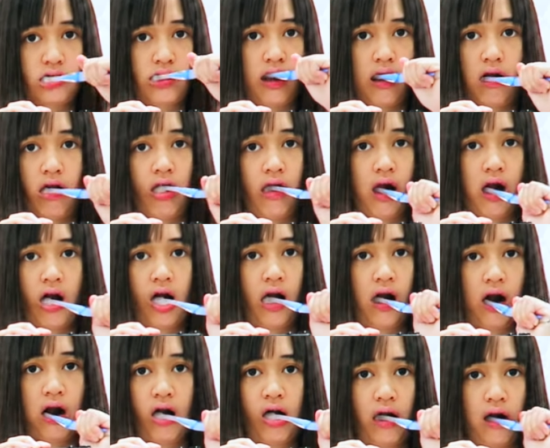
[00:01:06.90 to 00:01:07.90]
This is
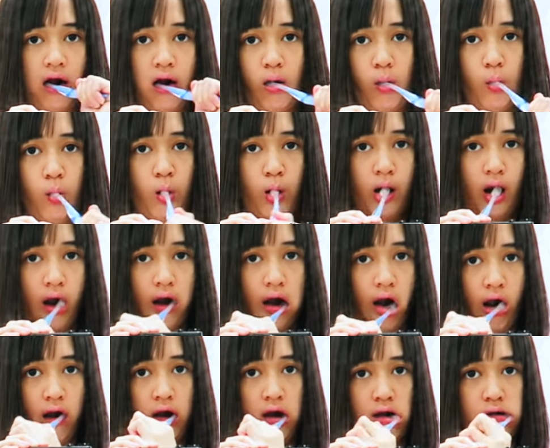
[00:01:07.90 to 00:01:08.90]
why I don't like
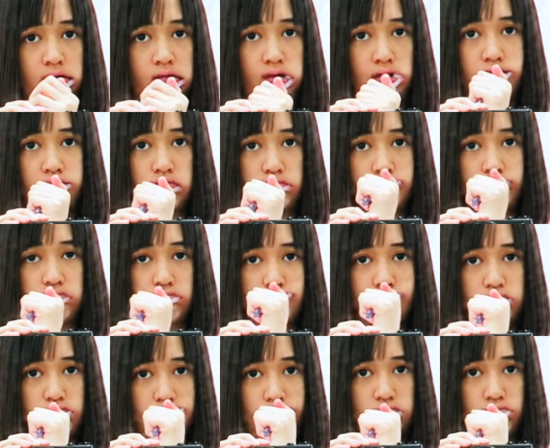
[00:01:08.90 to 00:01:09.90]
filming myself brushing my
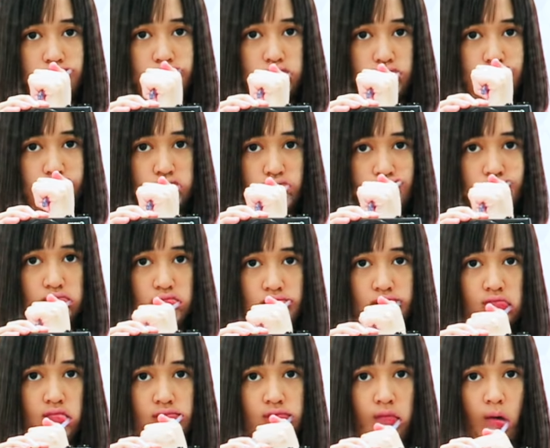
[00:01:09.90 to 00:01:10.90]
teeth because it
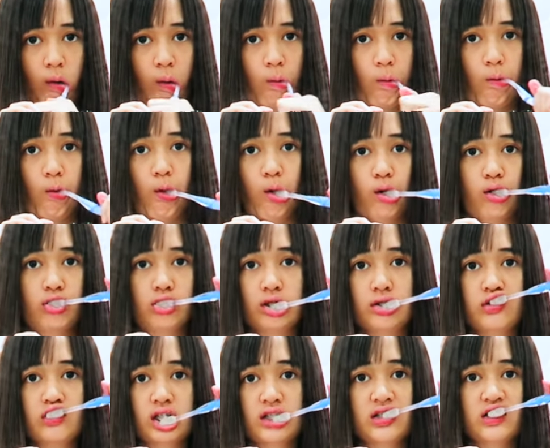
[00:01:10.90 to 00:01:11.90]
feels super
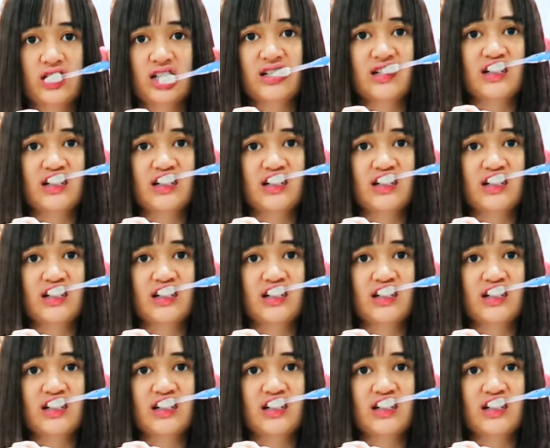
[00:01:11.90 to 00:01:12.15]
awkward.